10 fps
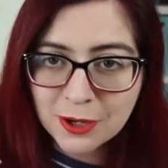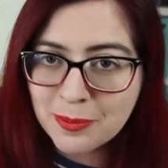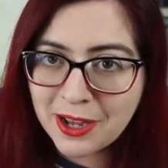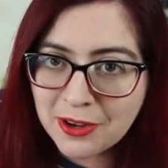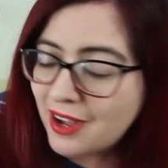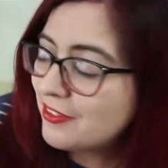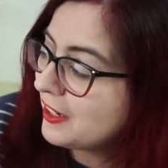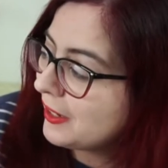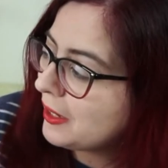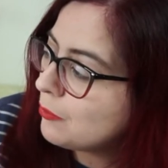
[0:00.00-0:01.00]
about
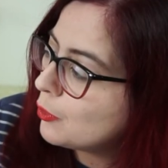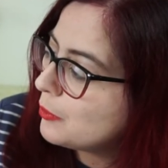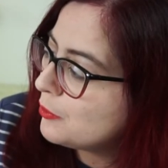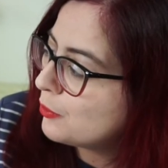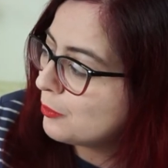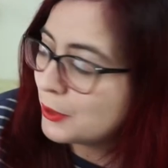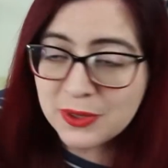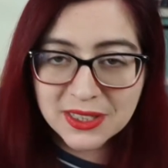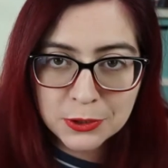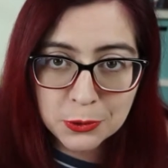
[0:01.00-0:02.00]
having a woman
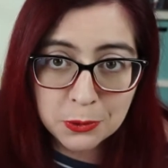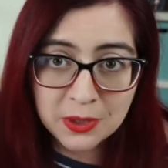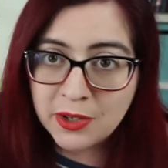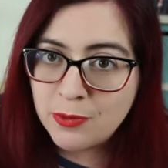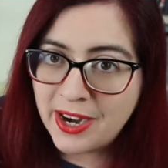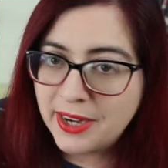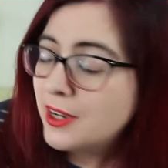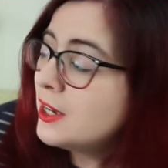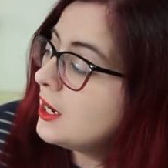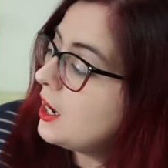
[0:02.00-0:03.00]
promoted to the rank
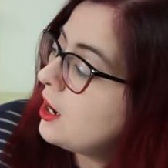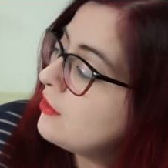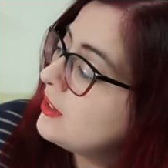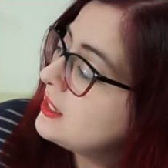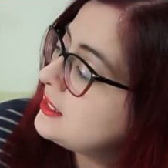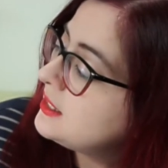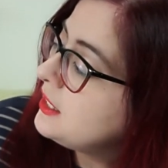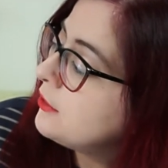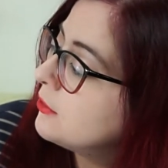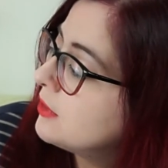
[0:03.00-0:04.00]
of
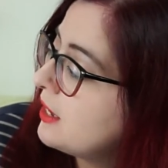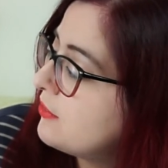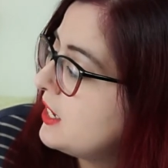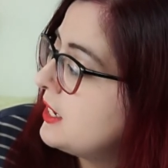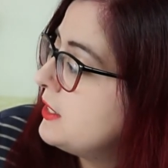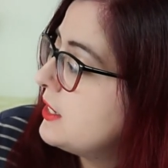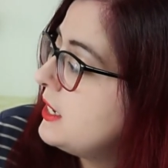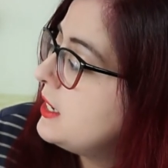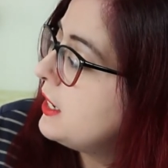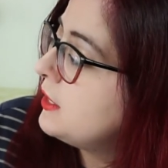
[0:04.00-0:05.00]
senior lieutenant
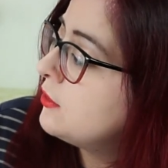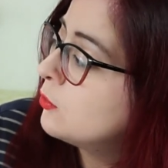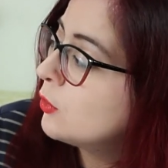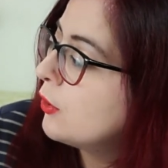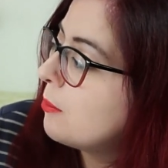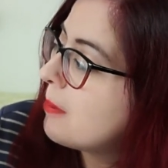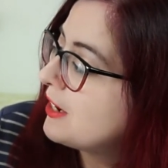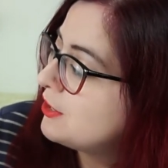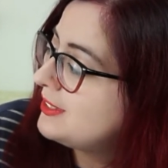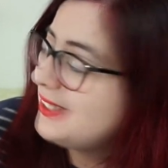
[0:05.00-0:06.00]
in His Royal
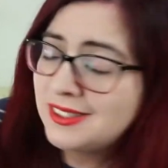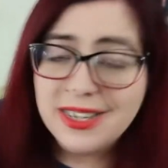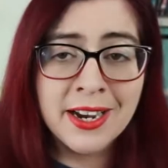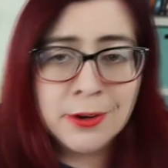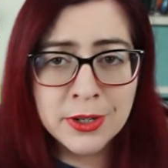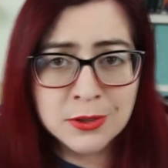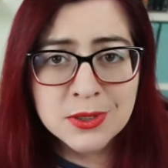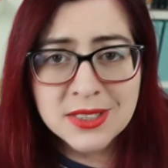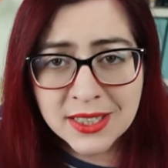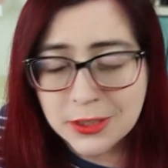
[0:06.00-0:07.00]
Majesty's Aerial
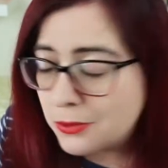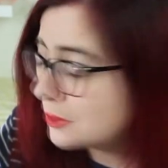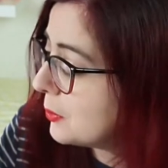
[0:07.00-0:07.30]
Signal